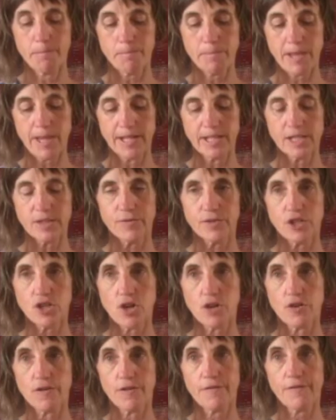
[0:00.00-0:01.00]
Pling's
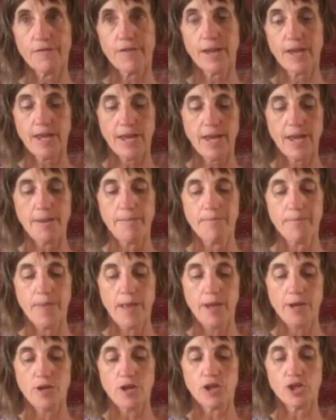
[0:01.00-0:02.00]
photography,
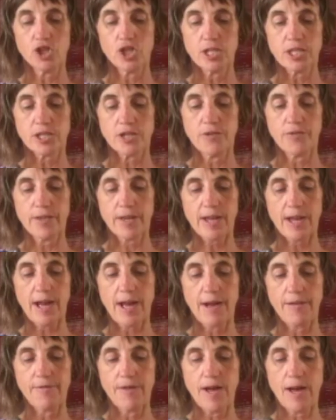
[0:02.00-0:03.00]
not just on the
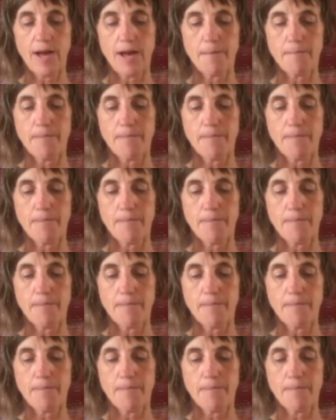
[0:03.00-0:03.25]
cover,